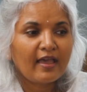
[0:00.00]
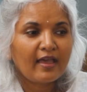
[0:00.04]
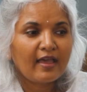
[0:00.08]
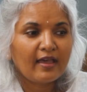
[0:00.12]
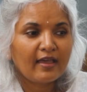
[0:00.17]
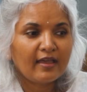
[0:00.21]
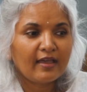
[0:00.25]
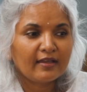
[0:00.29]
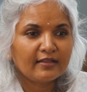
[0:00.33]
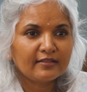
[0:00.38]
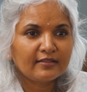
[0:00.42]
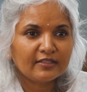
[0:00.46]

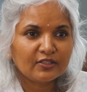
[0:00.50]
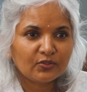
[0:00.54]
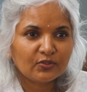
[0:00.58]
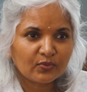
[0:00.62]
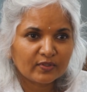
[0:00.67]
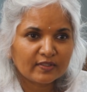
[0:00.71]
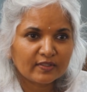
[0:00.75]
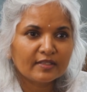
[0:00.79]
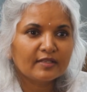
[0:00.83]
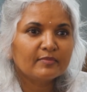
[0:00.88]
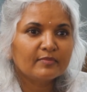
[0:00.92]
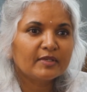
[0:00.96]
And this
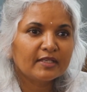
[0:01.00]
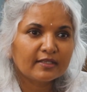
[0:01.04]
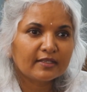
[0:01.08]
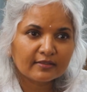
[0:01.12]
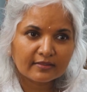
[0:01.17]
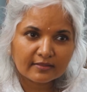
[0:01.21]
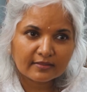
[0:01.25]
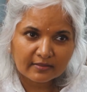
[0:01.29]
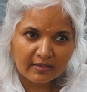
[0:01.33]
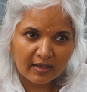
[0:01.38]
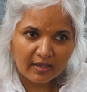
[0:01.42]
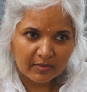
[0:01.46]
was an
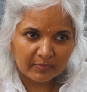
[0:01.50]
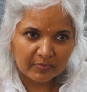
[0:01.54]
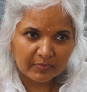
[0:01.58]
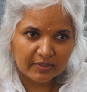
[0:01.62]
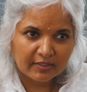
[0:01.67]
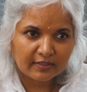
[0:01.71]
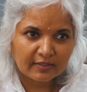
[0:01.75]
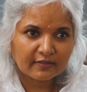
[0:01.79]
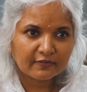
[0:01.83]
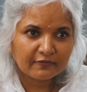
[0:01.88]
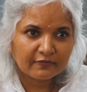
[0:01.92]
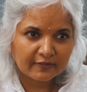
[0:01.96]
American
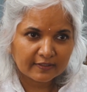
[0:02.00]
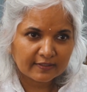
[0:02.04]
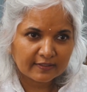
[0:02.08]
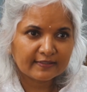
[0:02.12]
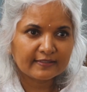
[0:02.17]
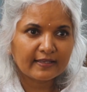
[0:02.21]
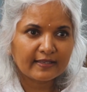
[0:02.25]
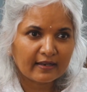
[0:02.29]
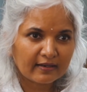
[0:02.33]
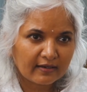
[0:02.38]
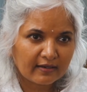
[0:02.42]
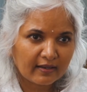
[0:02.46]
company, the
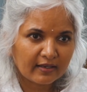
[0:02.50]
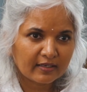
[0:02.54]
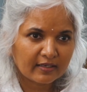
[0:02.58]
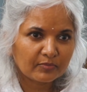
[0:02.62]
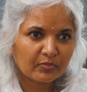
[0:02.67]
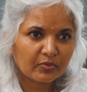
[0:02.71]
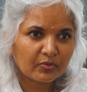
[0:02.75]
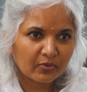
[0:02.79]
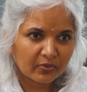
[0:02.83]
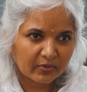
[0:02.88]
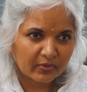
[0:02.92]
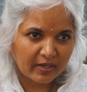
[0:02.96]
first
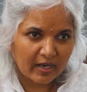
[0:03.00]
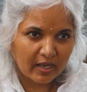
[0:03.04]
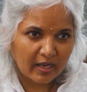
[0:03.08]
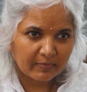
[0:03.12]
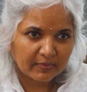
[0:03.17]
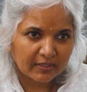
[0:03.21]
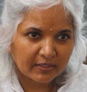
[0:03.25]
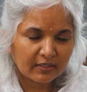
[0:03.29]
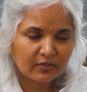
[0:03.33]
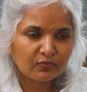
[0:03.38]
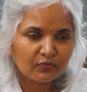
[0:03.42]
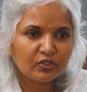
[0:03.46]
satellite
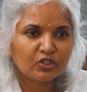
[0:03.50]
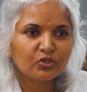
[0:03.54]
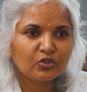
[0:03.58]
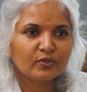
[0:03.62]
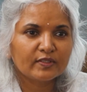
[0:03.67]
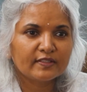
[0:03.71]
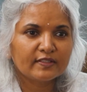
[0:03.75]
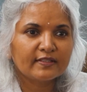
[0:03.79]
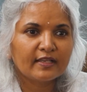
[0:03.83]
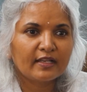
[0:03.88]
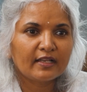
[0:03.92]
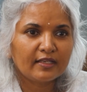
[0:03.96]
programming, which
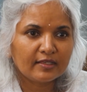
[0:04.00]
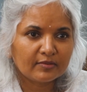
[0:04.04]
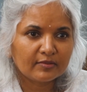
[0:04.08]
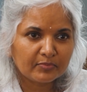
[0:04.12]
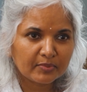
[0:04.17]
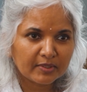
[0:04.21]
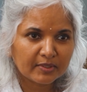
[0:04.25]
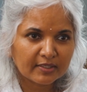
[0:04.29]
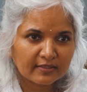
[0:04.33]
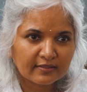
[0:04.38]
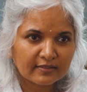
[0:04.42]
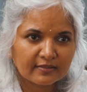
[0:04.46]
was selling
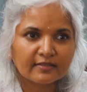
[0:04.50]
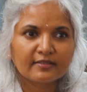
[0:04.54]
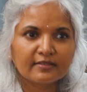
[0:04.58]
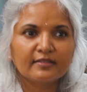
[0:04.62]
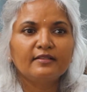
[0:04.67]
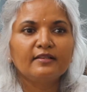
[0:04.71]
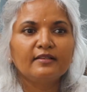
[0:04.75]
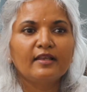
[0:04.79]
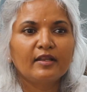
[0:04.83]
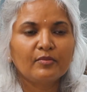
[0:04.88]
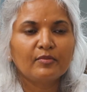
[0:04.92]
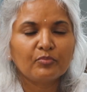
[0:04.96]

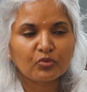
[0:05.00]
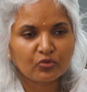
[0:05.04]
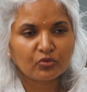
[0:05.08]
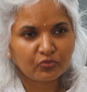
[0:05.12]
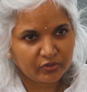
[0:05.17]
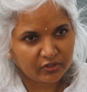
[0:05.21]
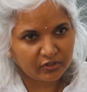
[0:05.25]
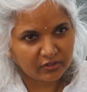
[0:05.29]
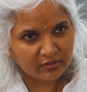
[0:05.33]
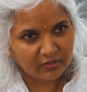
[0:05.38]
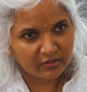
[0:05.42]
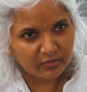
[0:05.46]
personal and
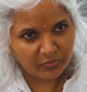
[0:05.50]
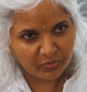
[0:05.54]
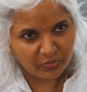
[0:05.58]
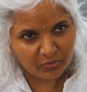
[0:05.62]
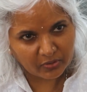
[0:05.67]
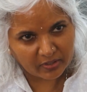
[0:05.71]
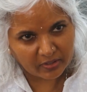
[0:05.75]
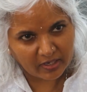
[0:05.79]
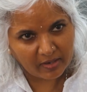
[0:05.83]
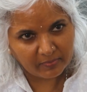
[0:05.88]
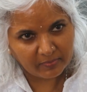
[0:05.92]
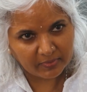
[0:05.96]
professional
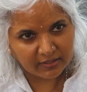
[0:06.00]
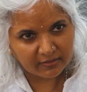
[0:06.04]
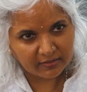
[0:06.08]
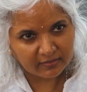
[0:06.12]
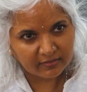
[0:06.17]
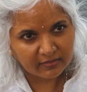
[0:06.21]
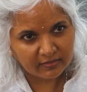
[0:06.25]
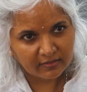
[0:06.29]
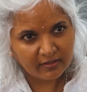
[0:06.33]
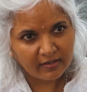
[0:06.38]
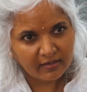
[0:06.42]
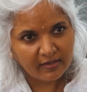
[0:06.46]

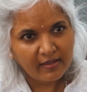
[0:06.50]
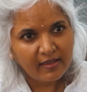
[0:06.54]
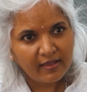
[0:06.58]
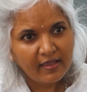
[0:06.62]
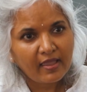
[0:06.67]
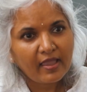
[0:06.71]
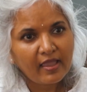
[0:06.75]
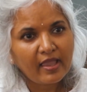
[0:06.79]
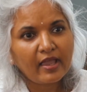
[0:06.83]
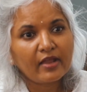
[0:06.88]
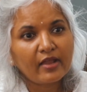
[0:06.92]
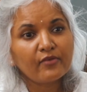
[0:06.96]

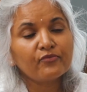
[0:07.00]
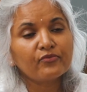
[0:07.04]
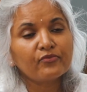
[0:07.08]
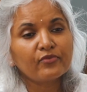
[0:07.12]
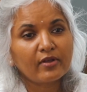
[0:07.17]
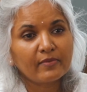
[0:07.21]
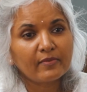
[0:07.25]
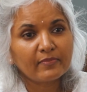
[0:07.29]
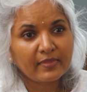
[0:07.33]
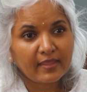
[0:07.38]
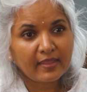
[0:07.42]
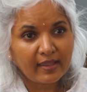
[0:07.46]
programming. And
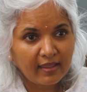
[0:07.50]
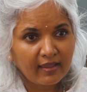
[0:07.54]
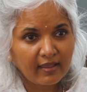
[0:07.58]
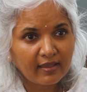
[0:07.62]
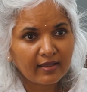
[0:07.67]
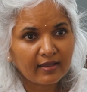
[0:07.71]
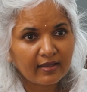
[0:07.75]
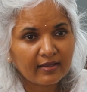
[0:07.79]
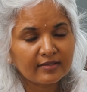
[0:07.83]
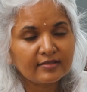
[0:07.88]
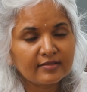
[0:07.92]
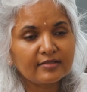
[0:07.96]
from
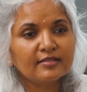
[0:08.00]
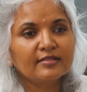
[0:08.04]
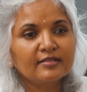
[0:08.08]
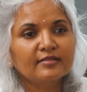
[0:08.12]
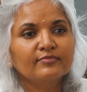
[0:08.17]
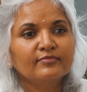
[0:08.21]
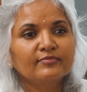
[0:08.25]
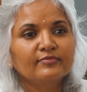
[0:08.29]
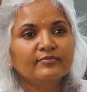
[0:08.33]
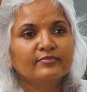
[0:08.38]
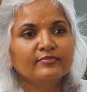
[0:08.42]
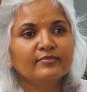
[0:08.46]
that,
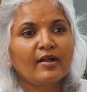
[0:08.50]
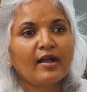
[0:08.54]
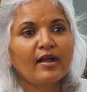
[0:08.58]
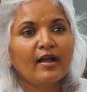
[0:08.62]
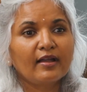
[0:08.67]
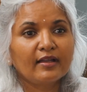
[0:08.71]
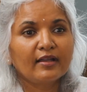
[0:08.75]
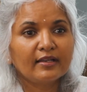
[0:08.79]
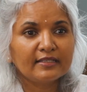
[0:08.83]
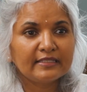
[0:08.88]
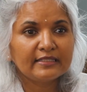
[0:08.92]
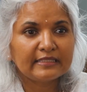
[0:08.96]

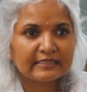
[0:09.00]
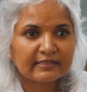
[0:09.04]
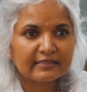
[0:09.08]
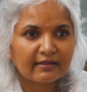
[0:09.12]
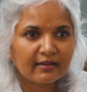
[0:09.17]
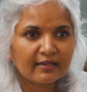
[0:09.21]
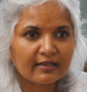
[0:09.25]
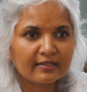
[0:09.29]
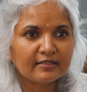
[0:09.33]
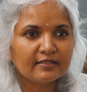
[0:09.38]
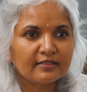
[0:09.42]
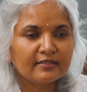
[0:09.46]
I
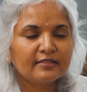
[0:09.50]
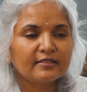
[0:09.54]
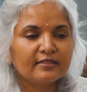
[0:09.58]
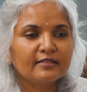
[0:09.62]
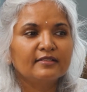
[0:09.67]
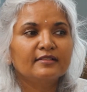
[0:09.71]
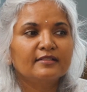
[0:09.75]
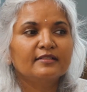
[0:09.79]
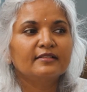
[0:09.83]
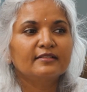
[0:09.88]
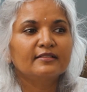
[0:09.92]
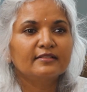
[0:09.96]
started
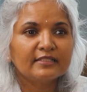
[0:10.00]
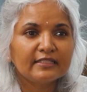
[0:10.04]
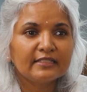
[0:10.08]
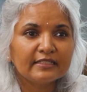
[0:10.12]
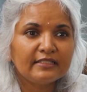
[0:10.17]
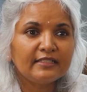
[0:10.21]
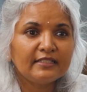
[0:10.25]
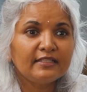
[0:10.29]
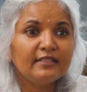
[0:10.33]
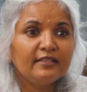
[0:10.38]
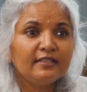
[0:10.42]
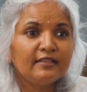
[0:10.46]

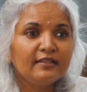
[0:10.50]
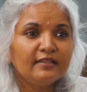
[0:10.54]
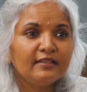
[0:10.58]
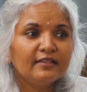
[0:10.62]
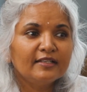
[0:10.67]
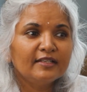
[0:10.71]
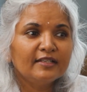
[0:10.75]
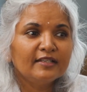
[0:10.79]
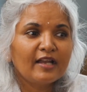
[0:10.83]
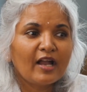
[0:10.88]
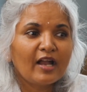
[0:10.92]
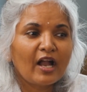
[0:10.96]
really,
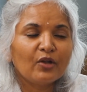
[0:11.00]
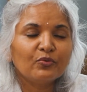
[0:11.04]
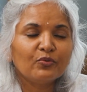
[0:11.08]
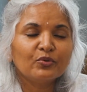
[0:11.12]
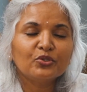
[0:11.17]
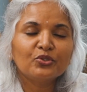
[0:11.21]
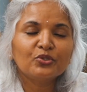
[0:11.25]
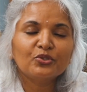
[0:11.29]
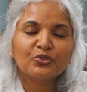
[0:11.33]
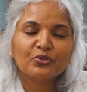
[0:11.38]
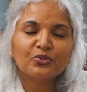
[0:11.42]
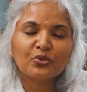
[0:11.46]
I
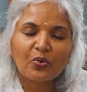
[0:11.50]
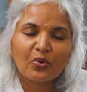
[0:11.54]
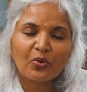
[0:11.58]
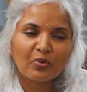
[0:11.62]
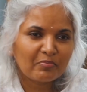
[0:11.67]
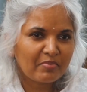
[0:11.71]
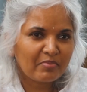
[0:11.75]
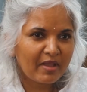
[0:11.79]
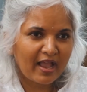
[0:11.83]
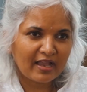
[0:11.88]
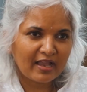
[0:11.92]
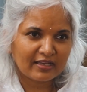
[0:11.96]
was
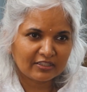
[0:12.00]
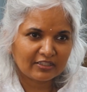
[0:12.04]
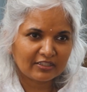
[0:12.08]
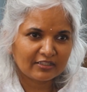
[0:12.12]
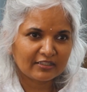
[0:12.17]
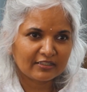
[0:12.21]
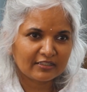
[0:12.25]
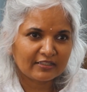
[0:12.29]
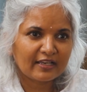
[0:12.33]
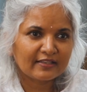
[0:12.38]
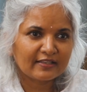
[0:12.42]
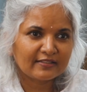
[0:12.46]
so
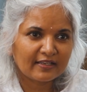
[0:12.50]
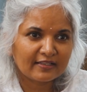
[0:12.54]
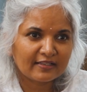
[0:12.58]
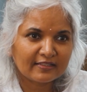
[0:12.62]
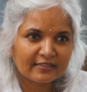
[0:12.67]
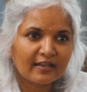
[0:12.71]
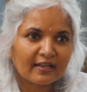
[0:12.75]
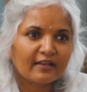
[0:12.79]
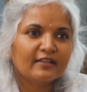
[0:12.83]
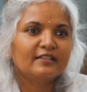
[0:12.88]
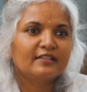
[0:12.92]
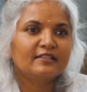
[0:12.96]
passionate as I
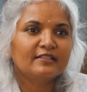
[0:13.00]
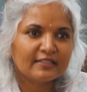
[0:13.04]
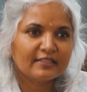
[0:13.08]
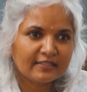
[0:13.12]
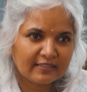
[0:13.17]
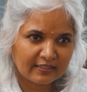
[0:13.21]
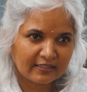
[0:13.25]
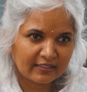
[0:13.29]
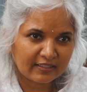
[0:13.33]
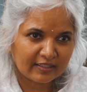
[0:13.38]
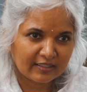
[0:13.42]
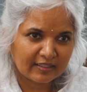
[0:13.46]
started
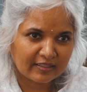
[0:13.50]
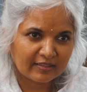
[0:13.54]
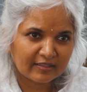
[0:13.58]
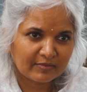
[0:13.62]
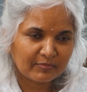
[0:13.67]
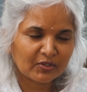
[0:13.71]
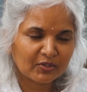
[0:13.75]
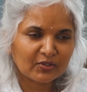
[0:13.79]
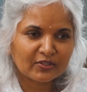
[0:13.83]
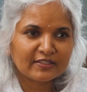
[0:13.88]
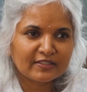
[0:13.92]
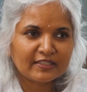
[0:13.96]
listening
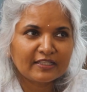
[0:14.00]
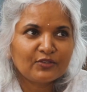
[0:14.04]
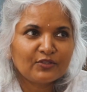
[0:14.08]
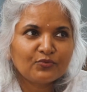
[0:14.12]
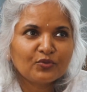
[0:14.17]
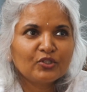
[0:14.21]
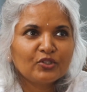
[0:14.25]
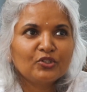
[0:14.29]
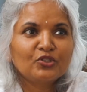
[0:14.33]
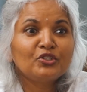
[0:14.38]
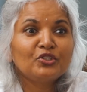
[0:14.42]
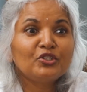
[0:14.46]
because it
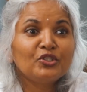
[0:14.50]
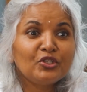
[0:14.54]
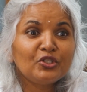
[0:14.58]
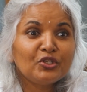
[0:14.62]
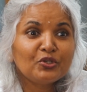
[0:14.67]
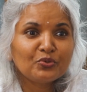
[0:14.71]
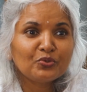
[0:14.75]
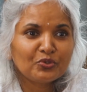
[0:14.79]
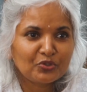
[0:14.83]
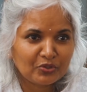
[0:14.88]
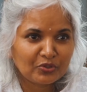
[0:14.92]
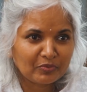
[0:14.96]
was
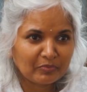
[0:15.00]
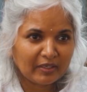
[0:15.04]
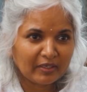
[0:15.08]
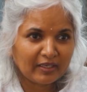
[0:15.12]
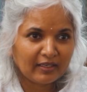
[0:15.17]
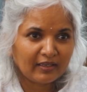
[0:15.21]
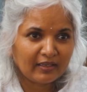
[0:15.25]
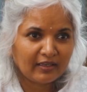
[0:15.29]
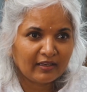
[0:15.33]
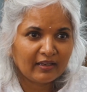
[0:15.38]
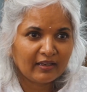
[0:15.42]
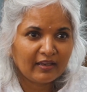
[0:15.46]
new to me.